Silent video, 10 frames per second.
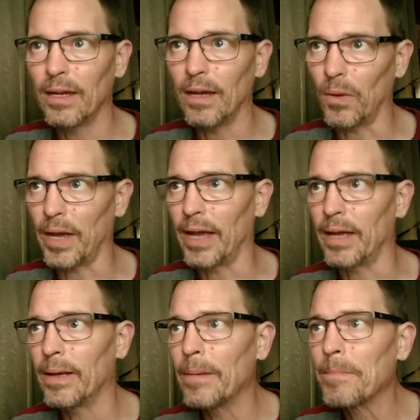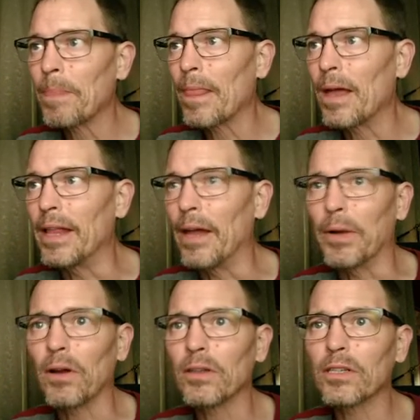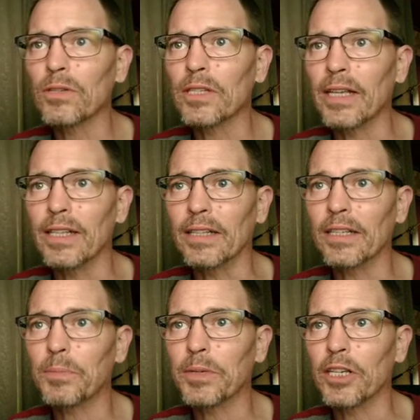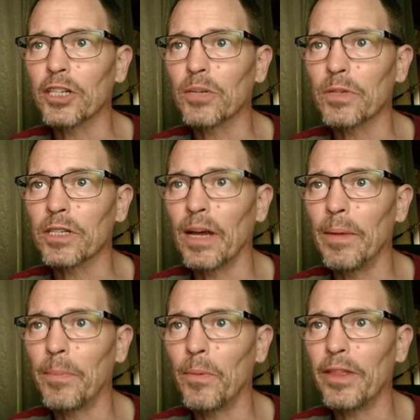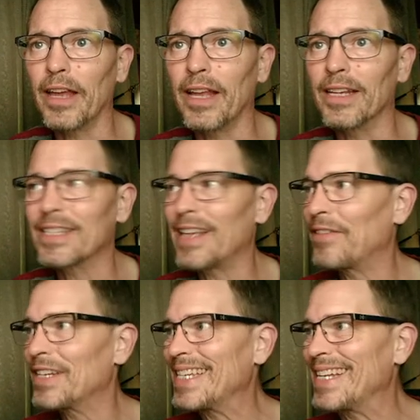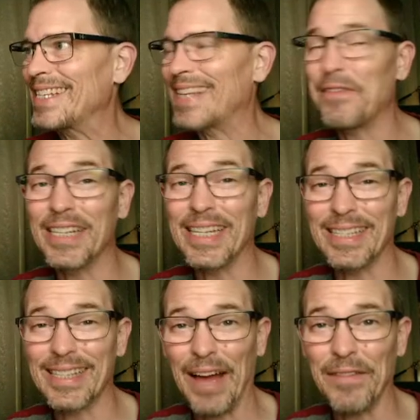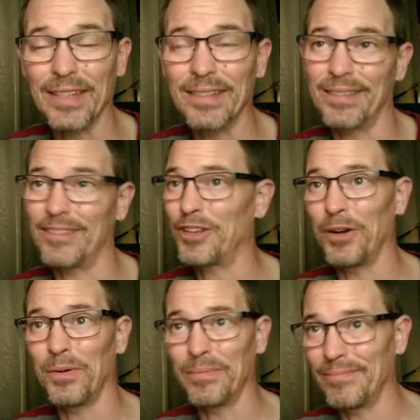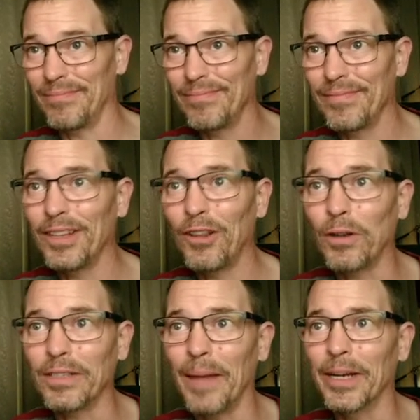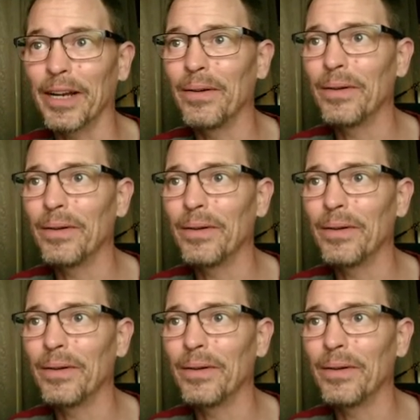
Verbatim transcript: Okay, now, it also says that this position was come up with in 1777, so a long time ago.